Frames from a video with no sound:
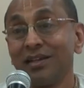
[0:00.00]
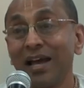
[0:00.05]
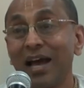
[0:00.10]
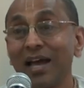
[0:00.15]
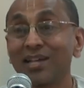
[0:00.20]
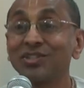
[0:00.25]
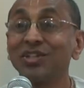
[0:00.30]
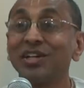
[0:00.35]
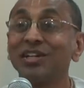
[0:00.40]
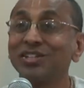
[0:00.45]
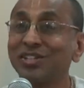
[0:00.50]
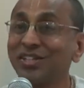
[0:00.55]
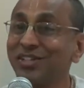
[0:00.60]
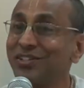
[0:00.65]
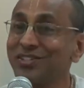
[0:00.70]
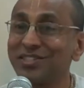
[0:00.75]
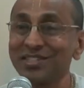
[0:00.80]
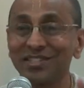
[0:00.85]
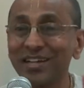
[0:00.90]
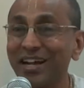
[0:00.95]
Actually, she
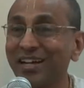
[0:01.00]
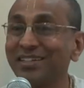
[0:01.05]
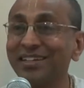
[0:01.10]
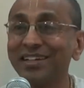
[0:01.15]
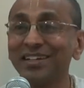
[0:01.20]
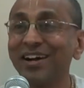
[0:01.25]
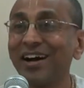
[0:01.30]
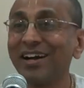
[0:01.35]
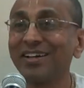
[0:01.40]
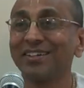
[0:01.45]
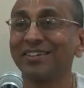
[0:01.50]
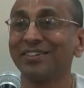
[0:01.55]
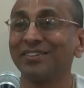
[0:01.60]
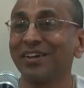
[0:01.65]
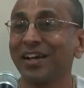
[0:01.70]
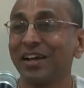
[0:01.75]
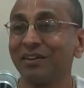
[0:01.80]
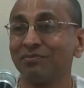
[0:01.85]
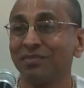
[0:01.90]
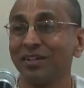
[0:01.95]
was not the daughter who
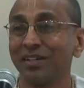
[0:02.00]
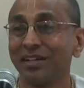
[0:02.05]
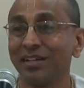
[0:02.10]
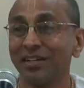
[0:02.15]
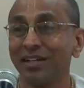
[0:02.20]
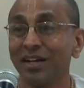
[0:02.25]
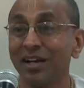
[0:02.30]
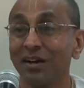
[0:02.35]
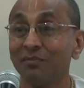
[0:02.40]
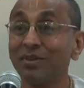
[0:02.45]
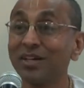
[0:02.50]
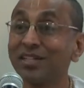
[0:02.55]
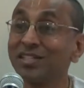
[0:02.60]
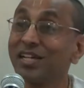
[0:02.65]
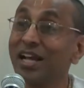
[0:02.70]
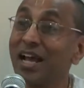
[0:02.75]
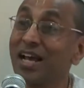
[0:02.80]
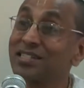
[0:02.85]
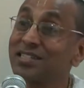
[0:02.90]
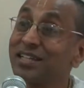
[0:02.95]
kept it. But
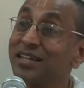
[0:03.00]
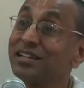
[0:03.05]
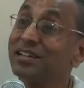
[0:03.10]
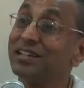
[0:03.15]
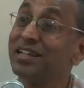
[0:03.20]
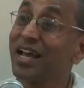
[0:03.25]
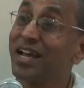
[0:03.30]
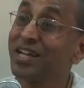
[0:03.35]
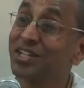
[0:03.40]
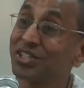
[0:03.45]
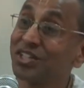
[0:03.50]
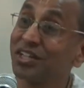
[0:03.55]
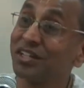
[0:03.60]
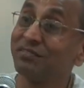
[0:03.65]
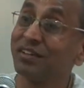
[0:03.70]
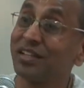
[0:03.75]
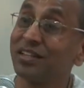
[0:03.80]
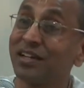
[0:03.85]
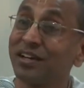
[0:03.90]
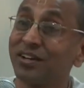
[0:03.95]
she has a relation
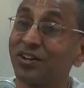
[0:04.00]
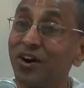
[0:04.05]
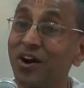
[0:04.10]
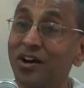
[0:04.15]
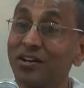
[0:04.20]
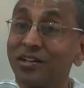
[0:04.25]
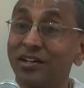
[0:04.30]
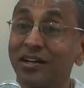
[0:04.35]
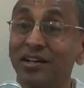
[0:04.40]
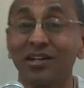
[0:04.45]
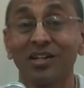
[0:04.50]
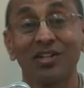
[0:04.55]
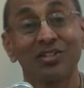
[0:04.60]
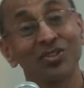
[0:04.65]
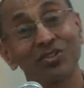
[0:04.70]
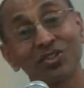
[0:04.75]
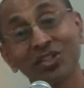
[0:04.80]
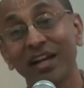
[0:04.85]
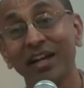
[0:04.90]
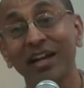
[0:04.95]
with the daughter,
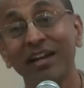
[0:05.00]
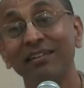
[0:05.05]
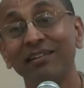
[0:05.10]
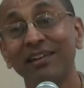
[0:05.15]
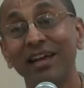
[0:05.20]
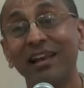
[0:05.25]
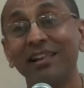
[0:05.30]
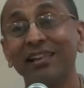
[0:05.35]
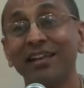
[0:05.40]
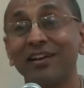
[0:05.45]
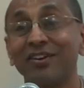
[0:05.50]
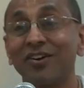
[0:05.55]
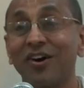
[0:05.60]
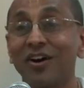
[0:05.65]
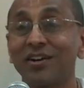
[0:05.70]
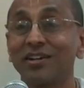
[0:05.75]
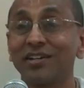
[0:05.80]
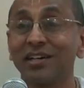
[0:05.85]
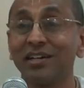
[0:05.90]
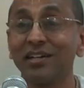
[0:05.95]
so she can tell the
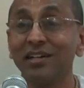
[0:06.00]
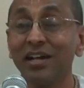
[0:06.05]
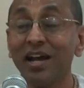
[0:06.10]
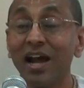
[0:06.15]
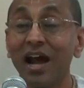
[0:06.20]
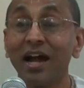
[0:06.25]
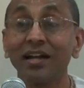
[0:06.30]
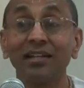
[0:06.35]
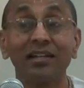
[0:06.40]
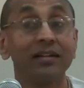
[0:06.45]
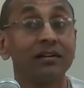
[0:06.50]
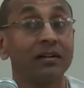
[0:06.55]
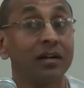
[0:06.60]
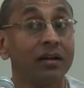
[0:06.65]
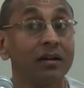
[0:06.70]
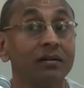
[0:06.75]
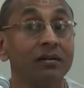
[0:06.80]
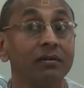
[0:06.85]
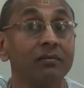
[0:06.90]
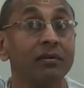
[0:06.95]
daughter, and
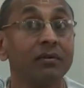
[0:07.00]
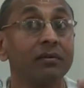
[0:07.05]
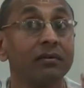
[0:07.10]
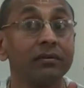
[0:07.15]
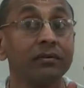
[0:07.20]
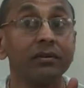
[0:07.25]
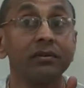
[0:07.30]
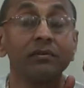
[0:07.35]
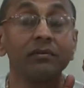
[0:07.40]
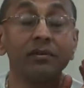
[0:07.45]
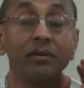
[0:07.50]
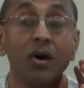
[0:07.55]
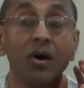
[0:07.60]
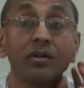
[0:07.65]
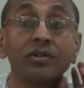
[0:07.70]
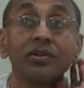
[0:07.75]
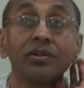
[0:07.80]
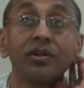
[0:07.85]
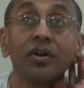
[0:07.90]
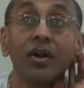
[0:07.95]
the
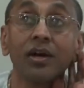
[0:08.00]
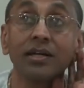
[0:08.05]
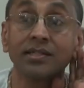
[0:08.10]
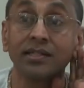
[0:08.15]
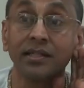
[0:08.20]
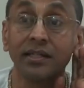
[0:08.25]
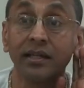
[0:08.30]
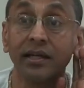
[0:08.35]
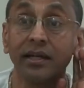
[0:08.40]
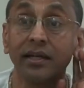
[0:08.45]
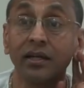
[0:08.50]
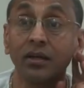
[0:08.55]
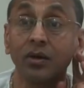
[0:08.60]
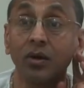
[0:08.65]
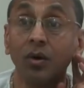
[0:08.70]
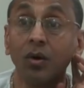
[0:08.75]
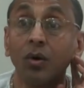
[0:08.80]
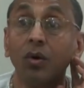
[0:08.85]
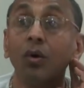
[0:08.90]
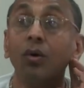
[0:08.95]
daughter-in-law is
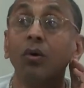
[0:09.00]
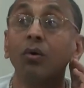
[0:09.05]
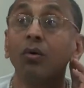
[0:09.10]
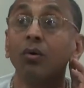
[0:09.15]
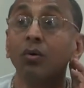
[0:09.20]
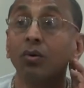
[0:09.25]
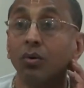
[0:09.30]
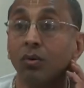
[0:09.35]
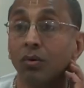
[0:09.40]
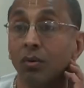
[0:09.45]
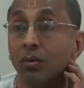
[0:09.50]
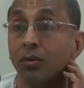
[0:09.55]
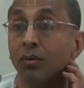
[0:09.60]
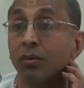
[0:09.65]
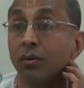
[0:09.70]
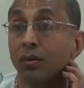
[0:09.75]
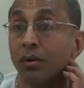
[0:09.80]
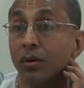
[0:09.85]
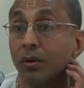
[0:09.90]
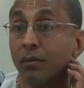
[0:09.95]
hearing, oh,
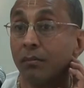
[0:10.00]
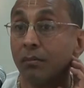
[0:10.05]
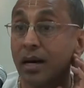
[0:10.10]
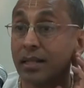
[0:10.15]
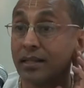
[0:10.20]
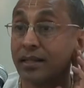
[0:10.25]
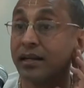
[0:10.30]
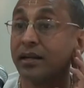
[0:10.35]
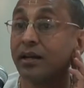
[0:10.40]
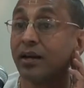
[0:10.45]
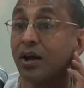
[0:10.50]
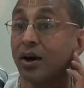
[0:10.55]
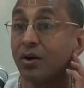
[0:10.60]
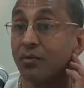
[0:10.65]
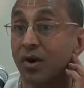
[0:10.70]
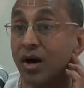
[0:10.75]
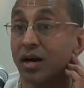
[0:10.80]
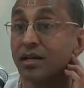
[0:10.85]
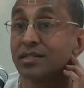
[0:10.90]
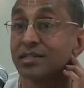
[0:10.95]
mother-in-law
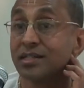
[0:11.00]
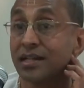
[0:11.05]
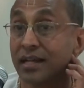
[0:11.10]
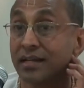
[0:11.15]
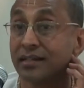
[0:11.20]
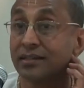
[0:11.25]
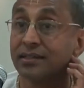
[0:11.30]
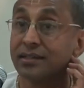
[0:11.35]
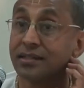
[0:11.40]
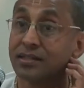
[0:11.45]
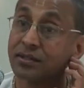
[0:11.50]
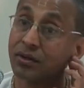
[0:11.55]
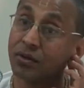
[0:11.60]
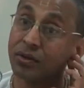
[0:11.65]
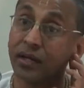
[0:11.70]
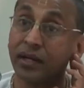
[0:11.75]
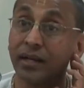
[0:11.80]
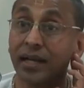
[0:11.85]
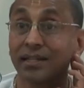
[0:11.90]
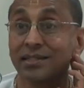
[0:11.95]
wants like this.
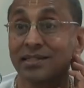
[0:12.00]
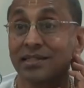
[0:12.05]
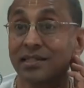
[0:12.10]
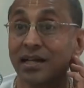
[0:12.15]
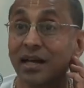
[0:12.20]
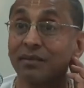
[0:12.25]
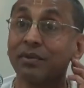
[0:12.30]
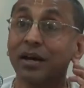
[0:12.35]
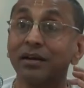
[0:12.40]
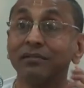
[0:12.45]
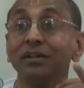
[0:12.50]
Okay, next time.